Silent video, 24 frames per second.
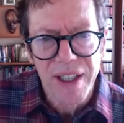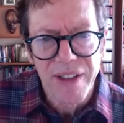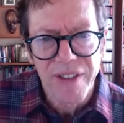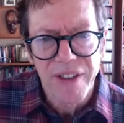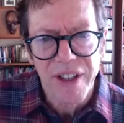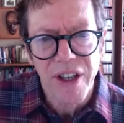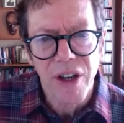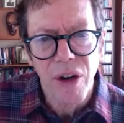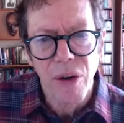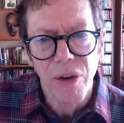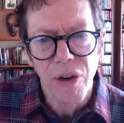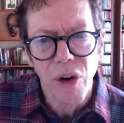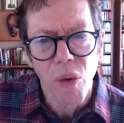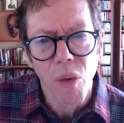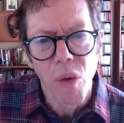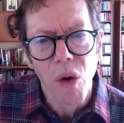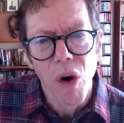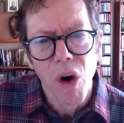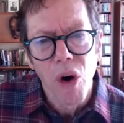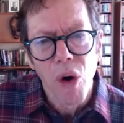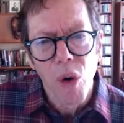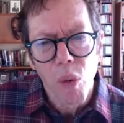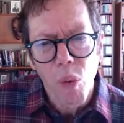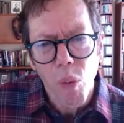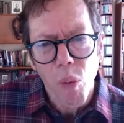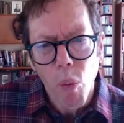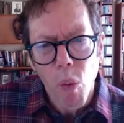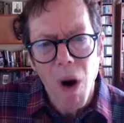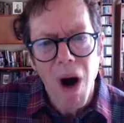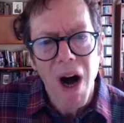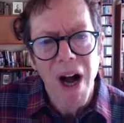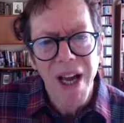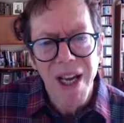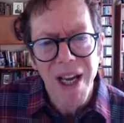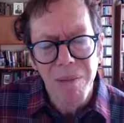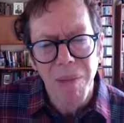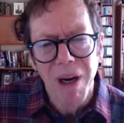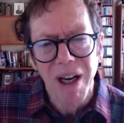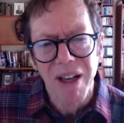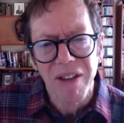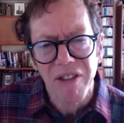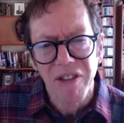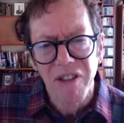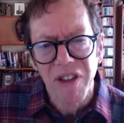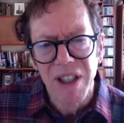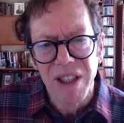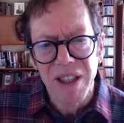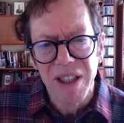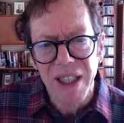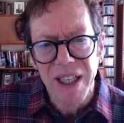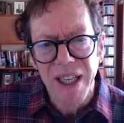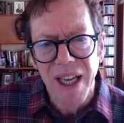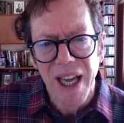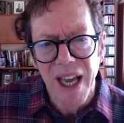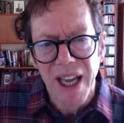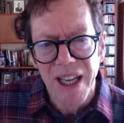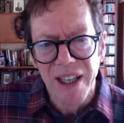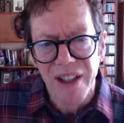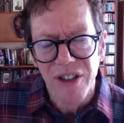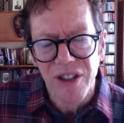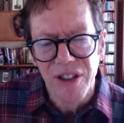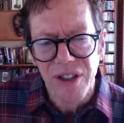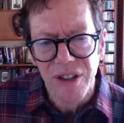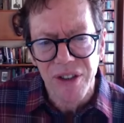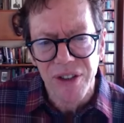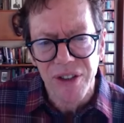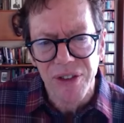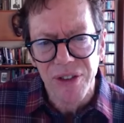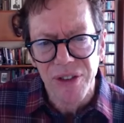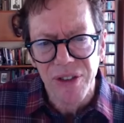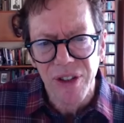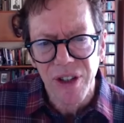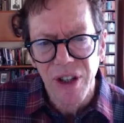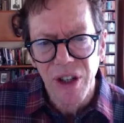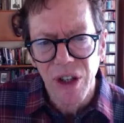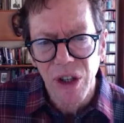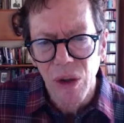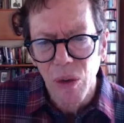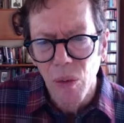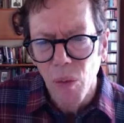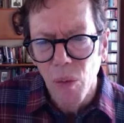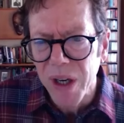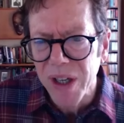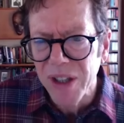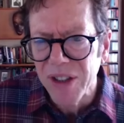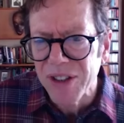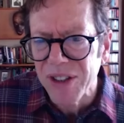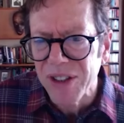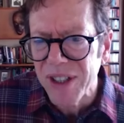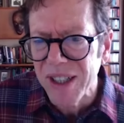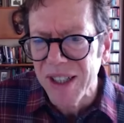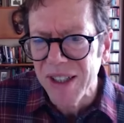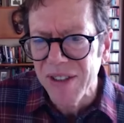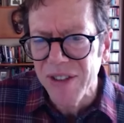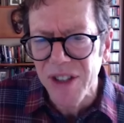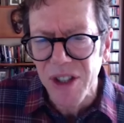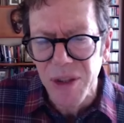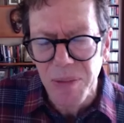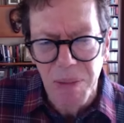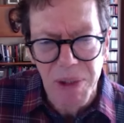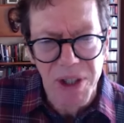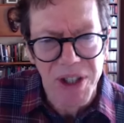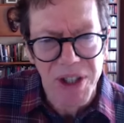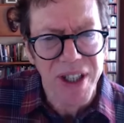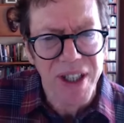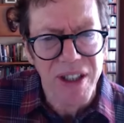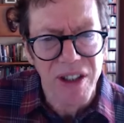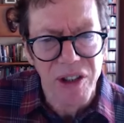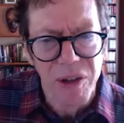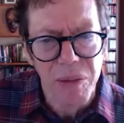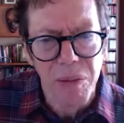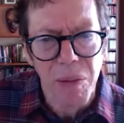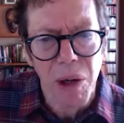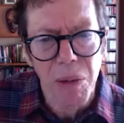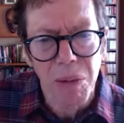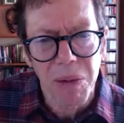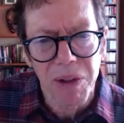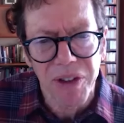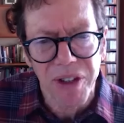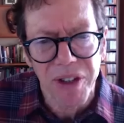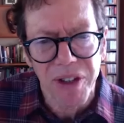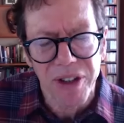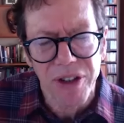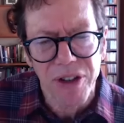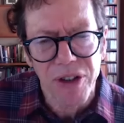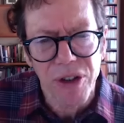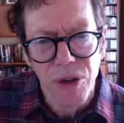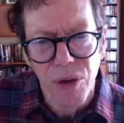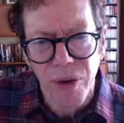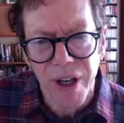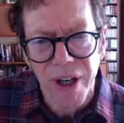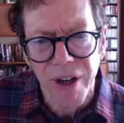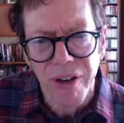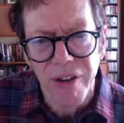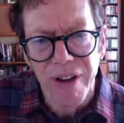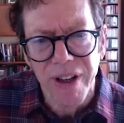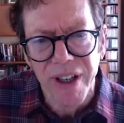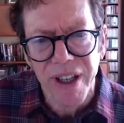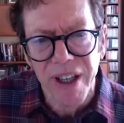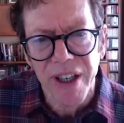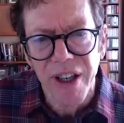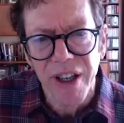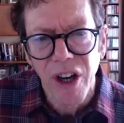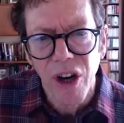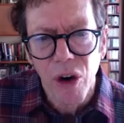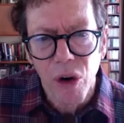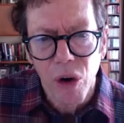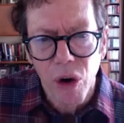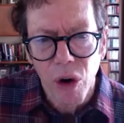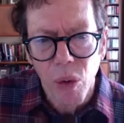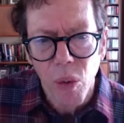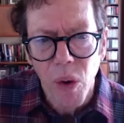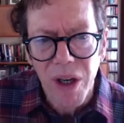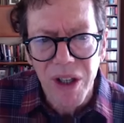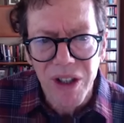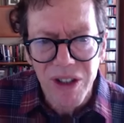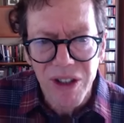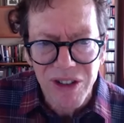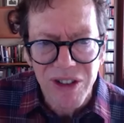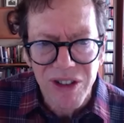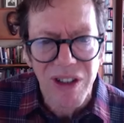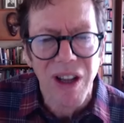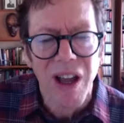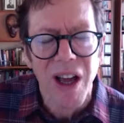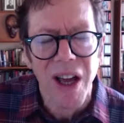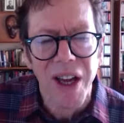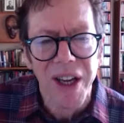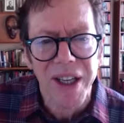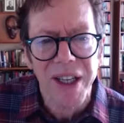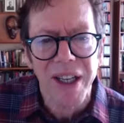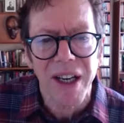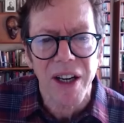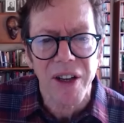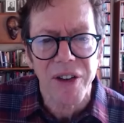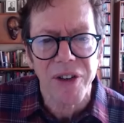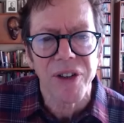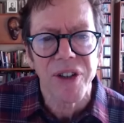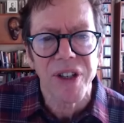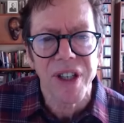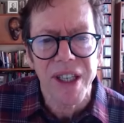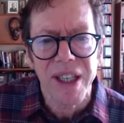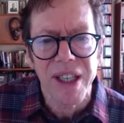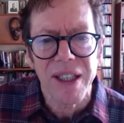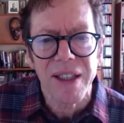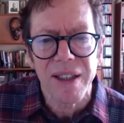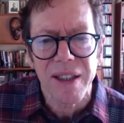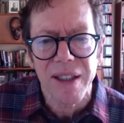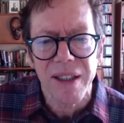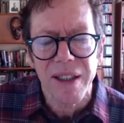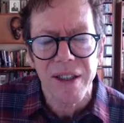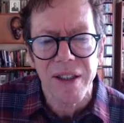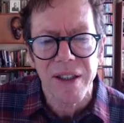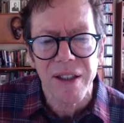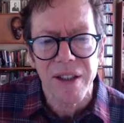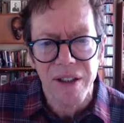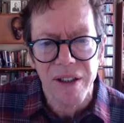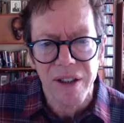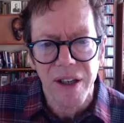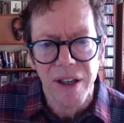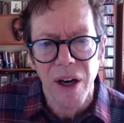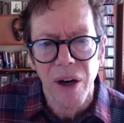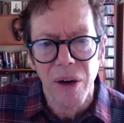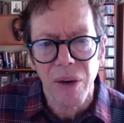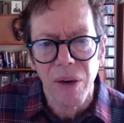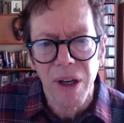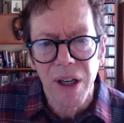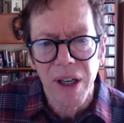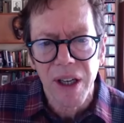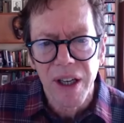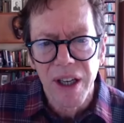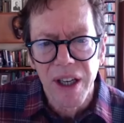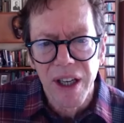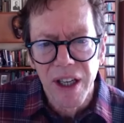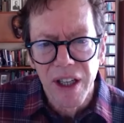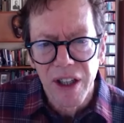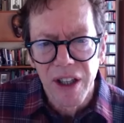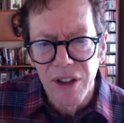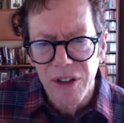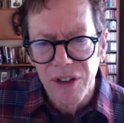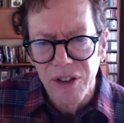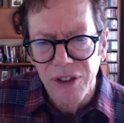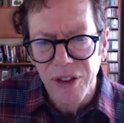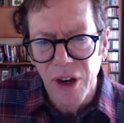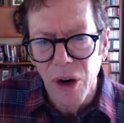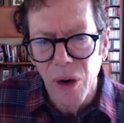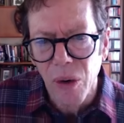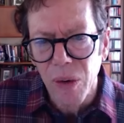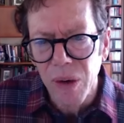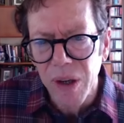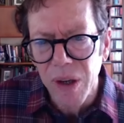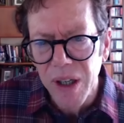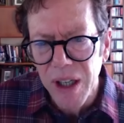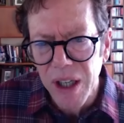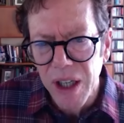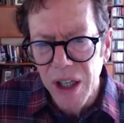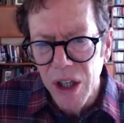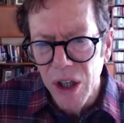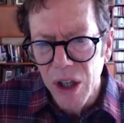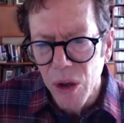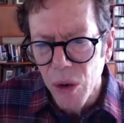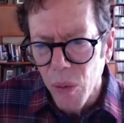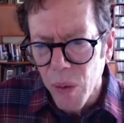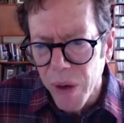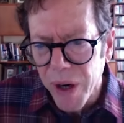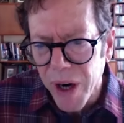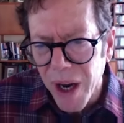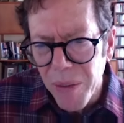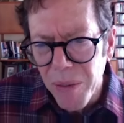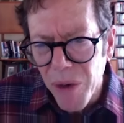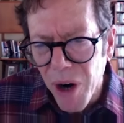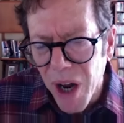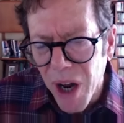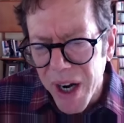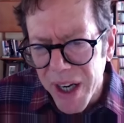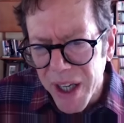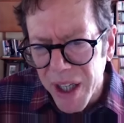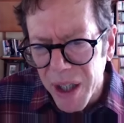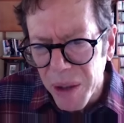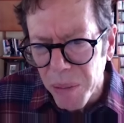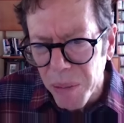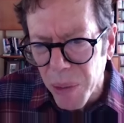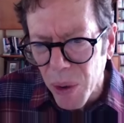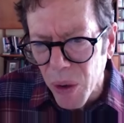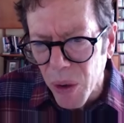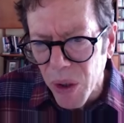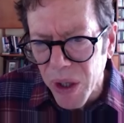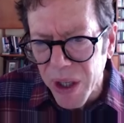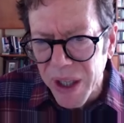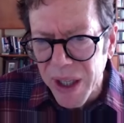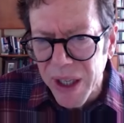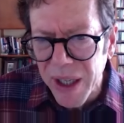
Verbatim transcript: They don't know why am I feeling anxious what is it in this particular moment that's triggering it or what is lying underneath it you know so when i'm writing a book